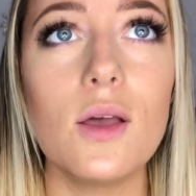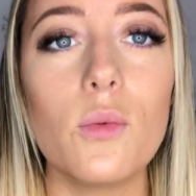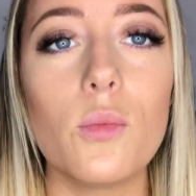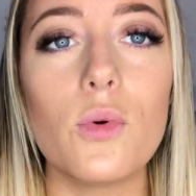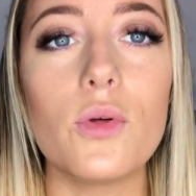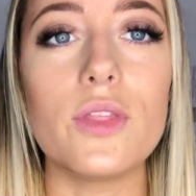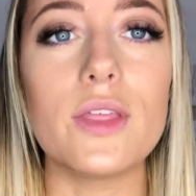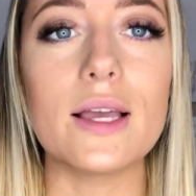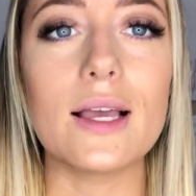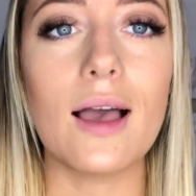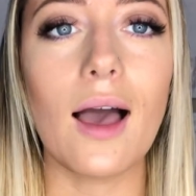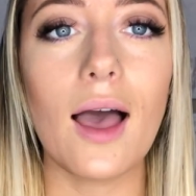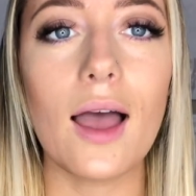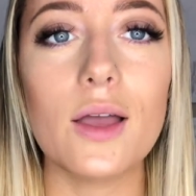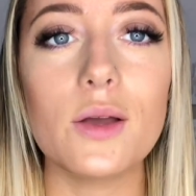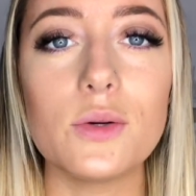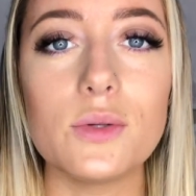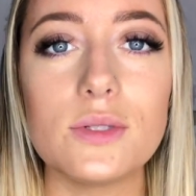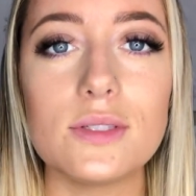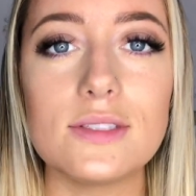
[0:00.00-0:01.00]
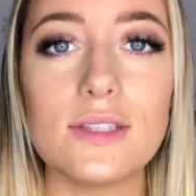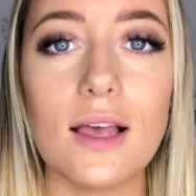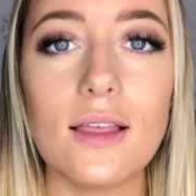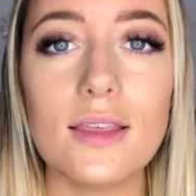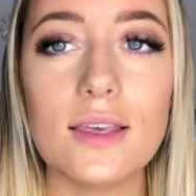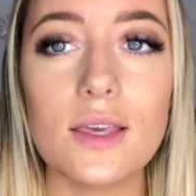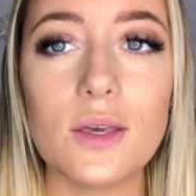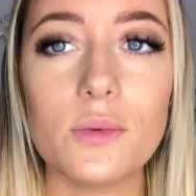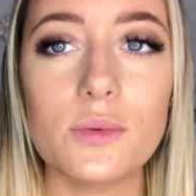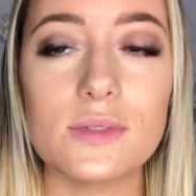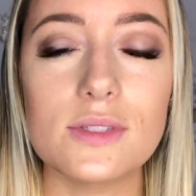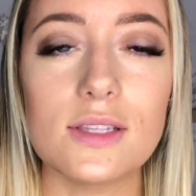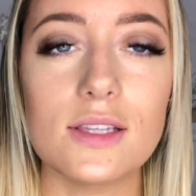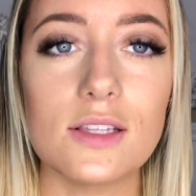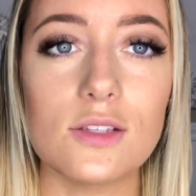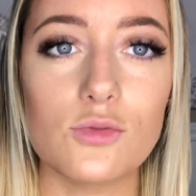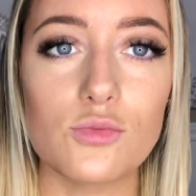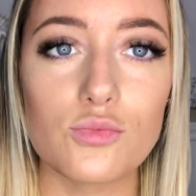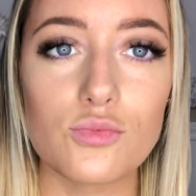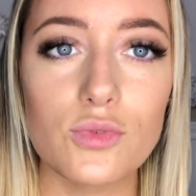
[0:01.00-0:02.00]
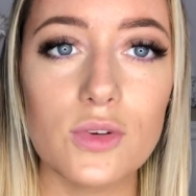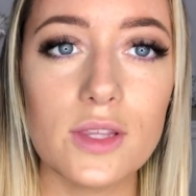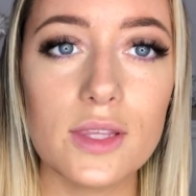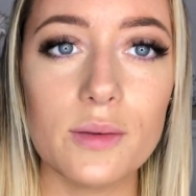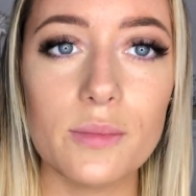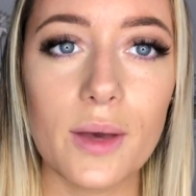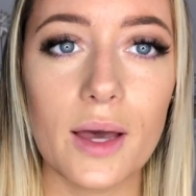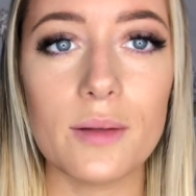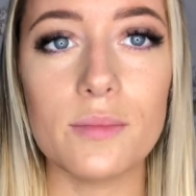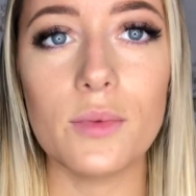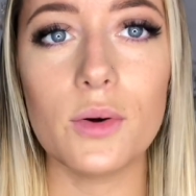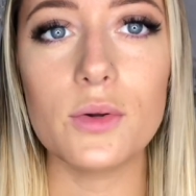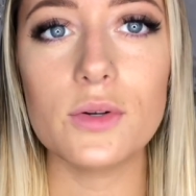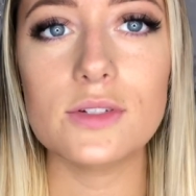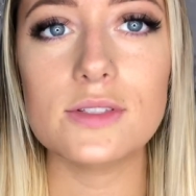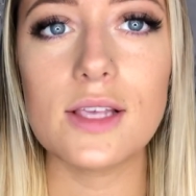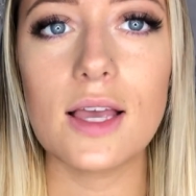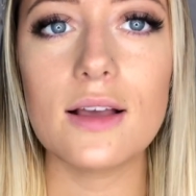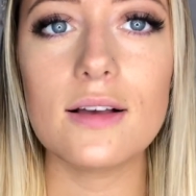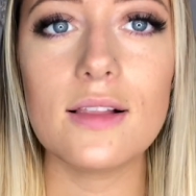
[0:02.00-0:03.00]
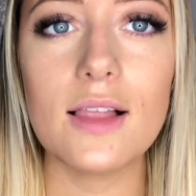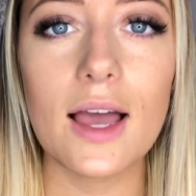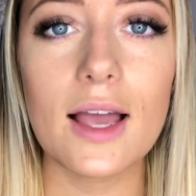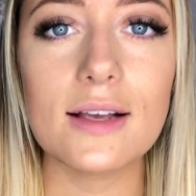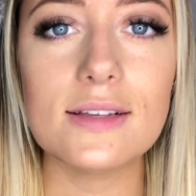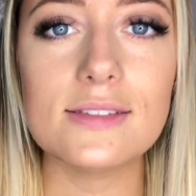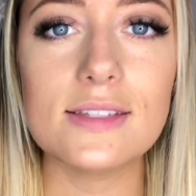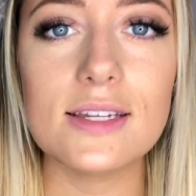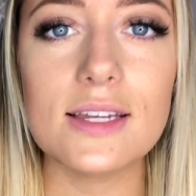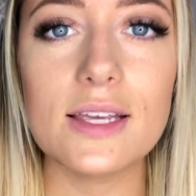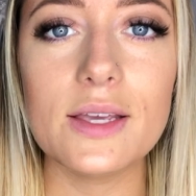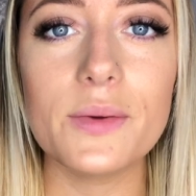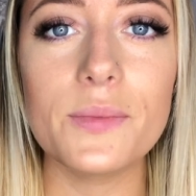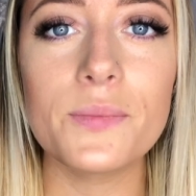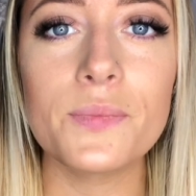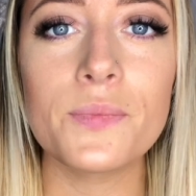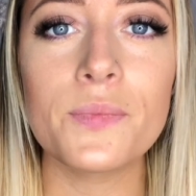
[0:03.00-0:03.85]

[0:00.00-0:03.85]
Well, the guy who's selling it was in this really bad motorcycle accident.